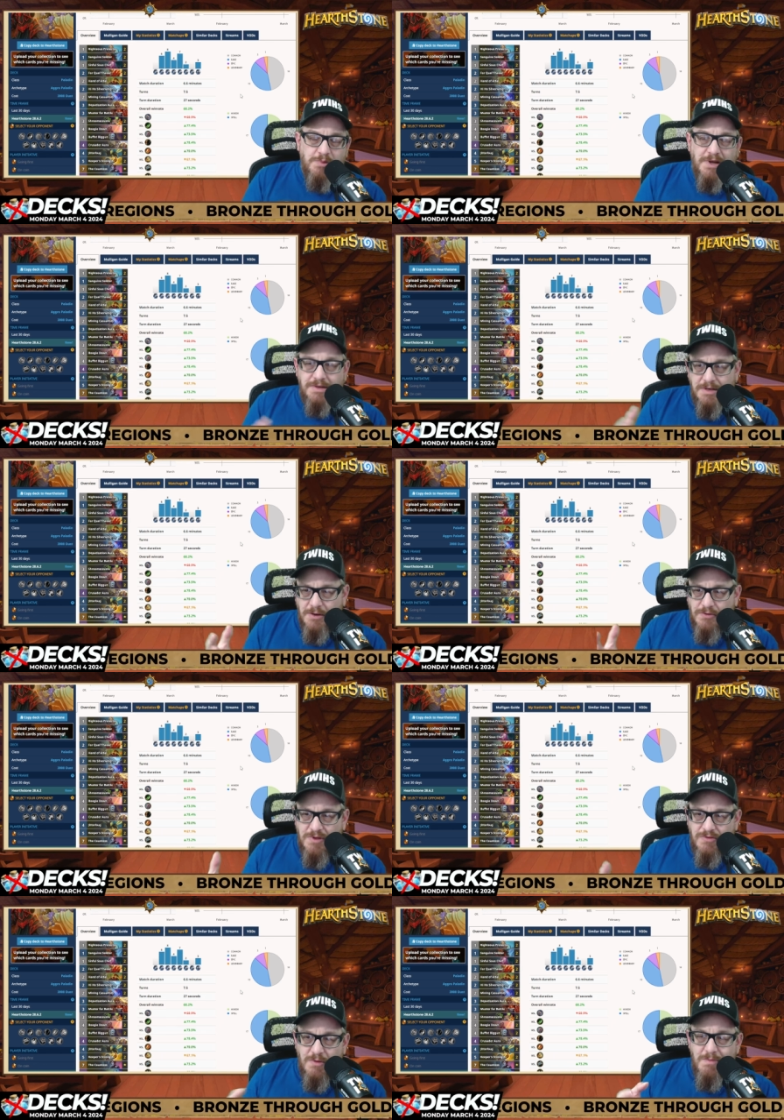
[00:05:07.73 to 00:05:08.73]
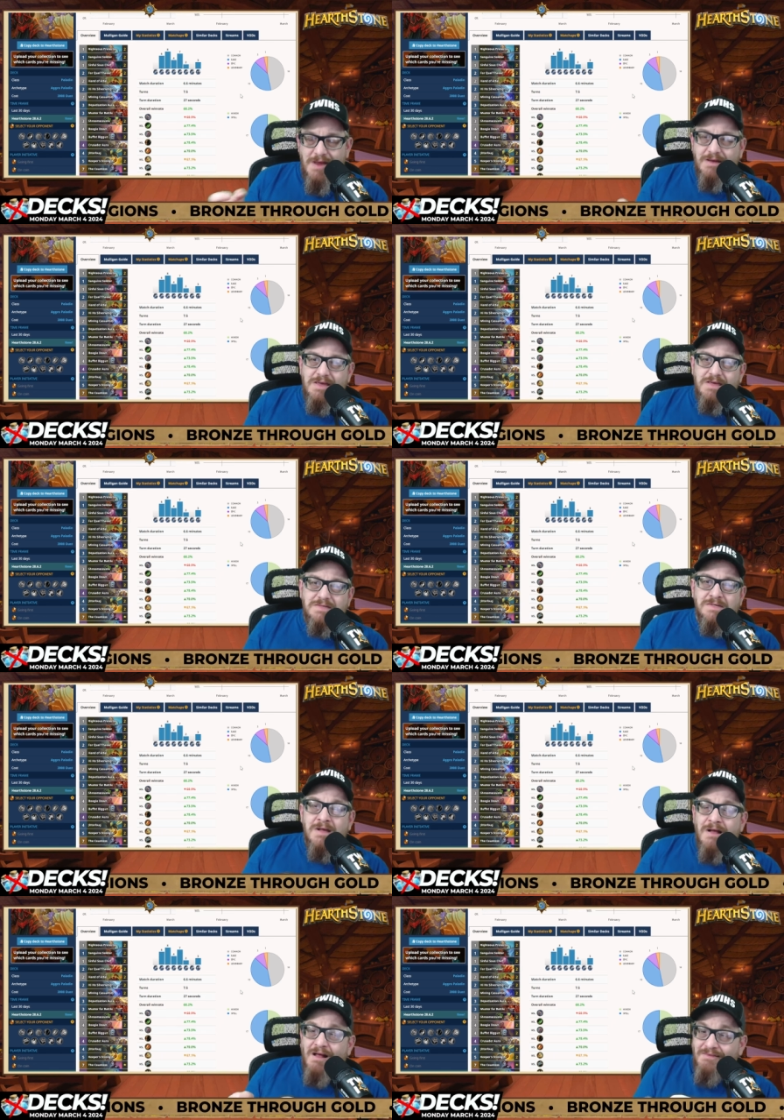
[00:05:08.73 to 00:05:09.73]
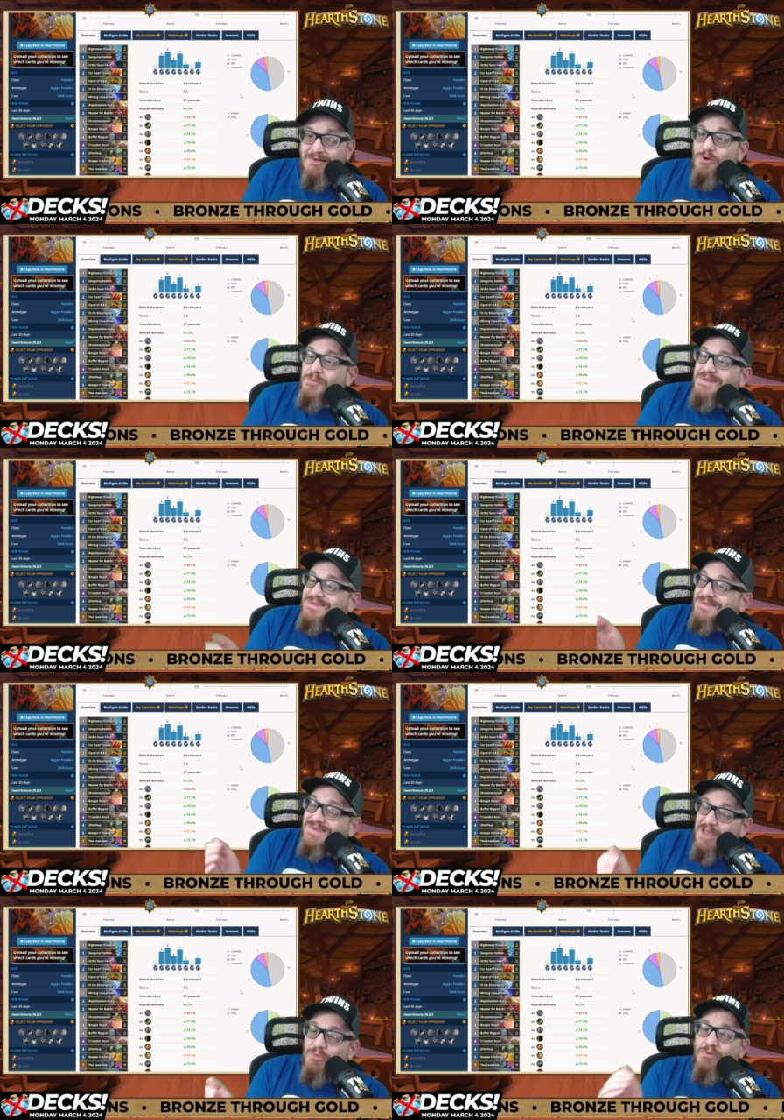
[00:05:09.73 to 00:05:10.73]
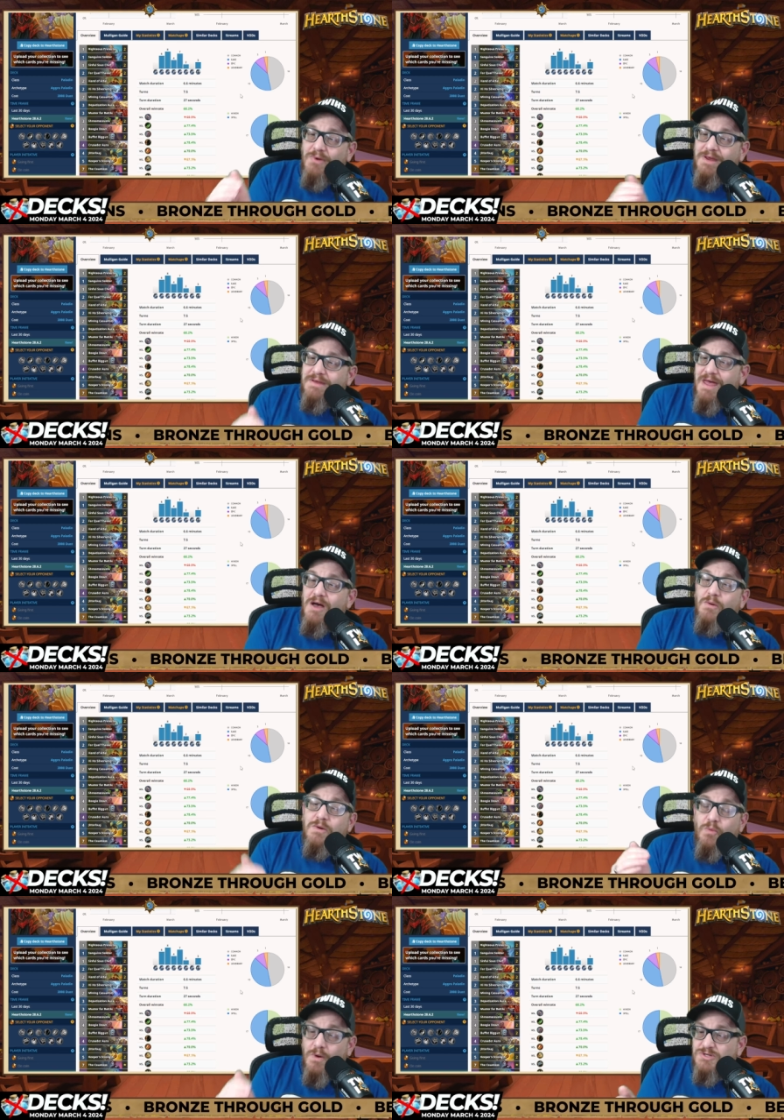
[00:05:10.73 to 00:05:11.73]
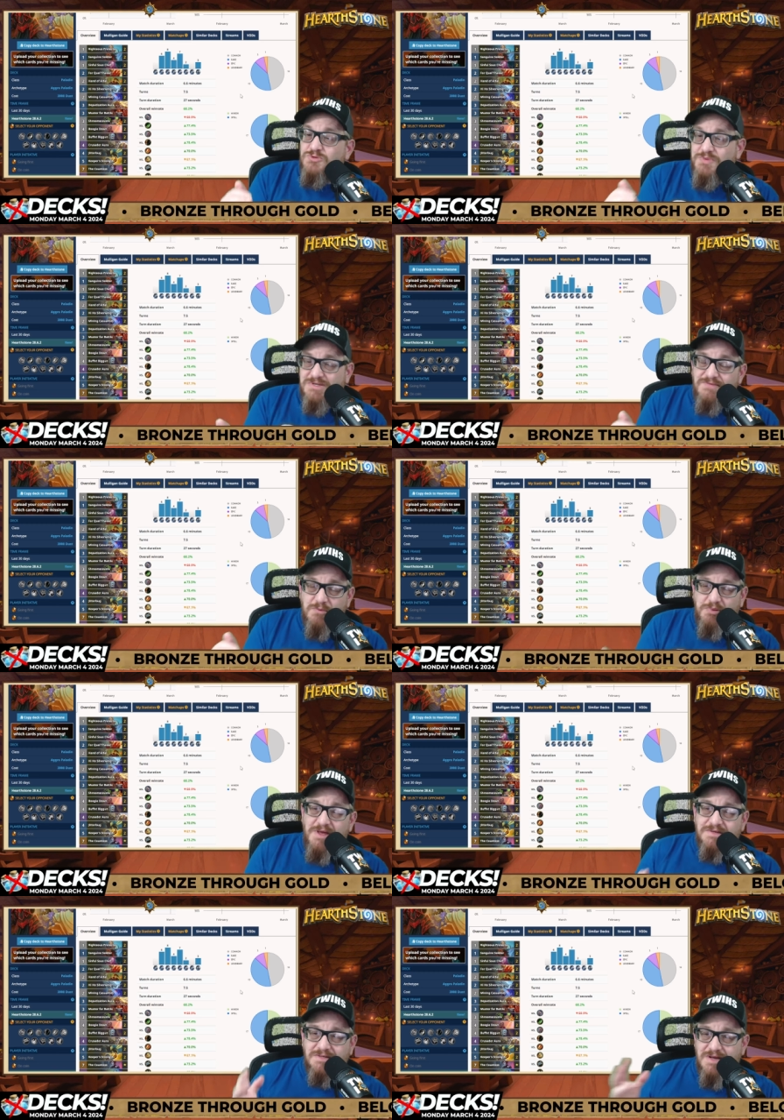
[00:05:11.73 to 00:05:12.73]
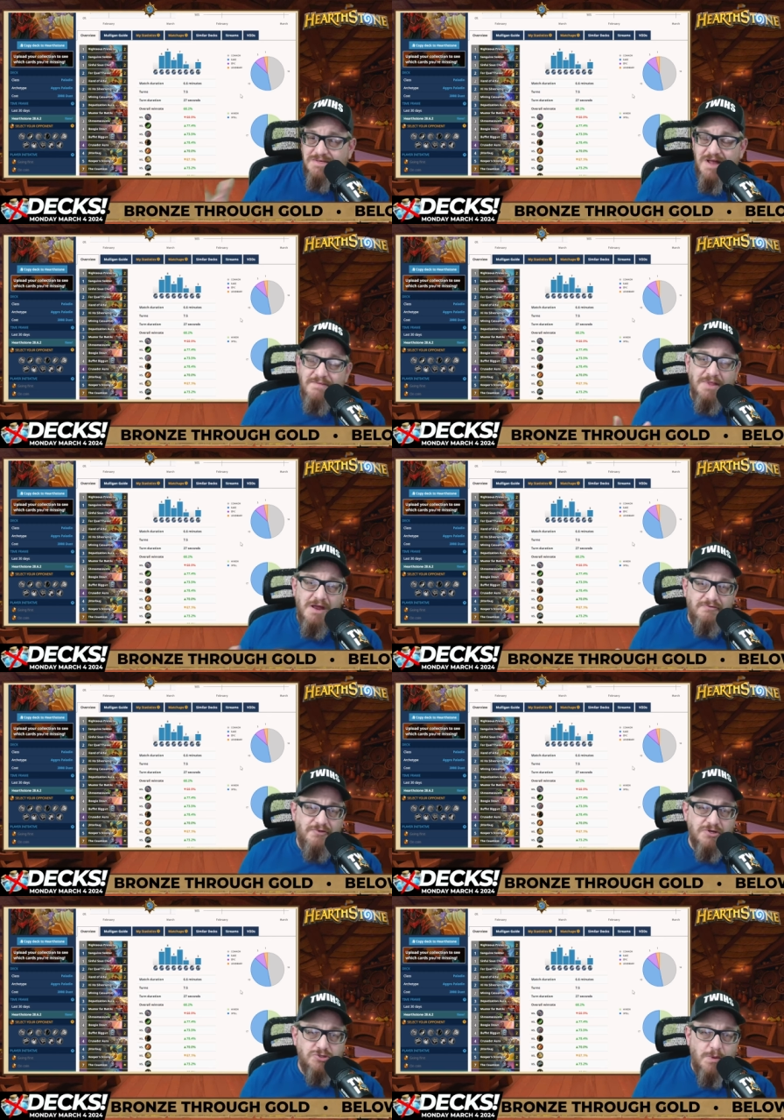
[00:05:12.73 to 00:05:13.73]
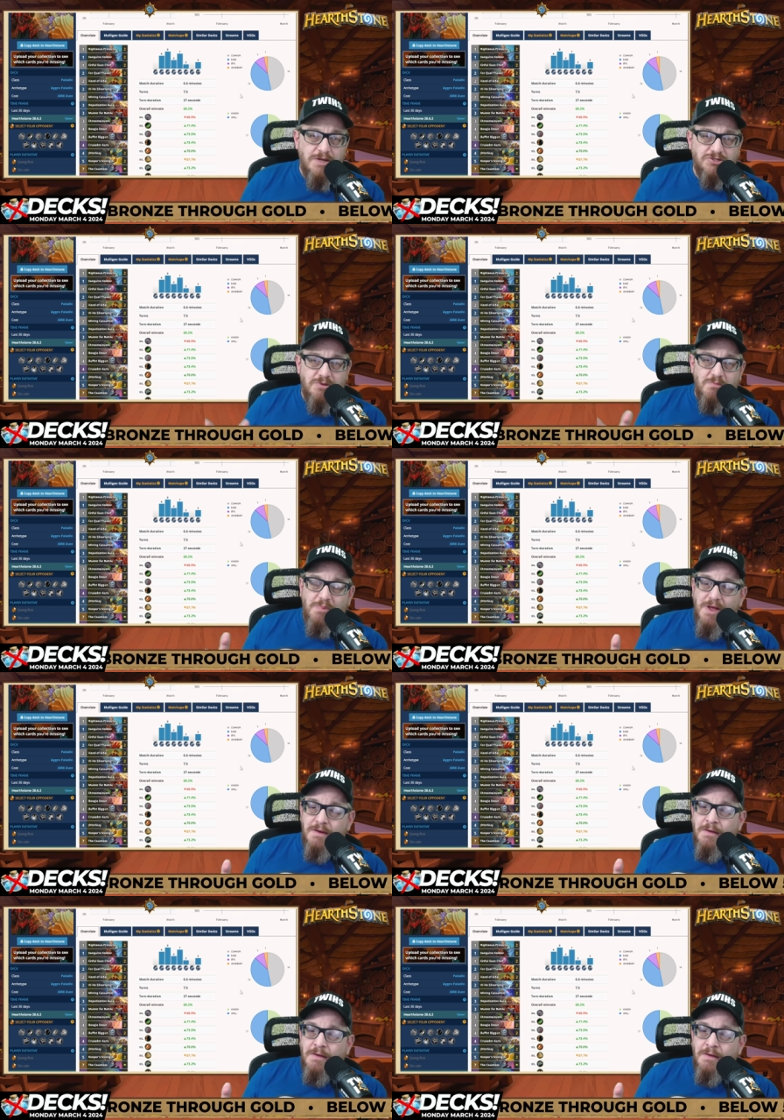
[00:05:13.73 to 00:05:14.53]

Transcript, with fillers: but you know, the meta is a little bit stable right now in one specific place and doesn't have a lot of fluctuation, but